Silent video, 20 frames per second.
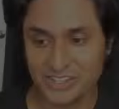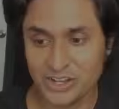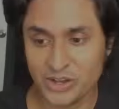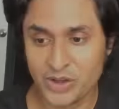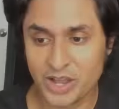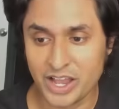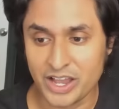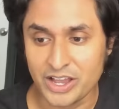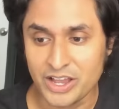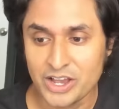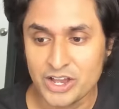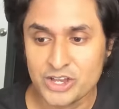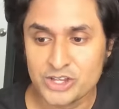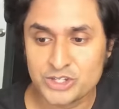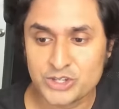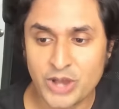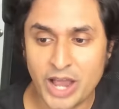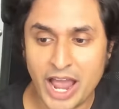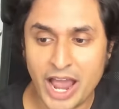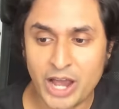Okay.
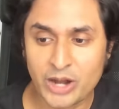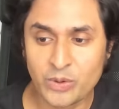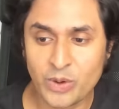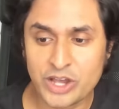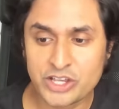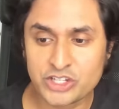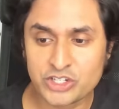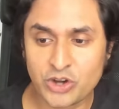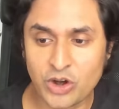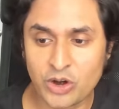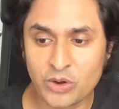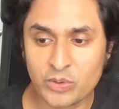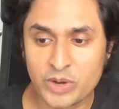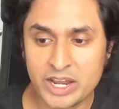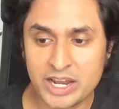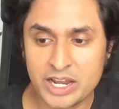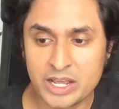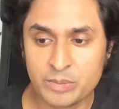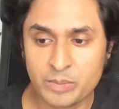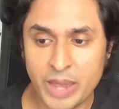So, how do I start
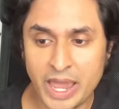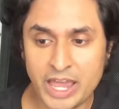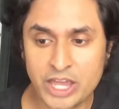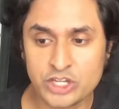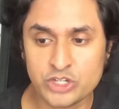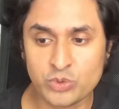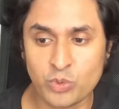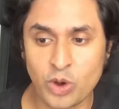reading page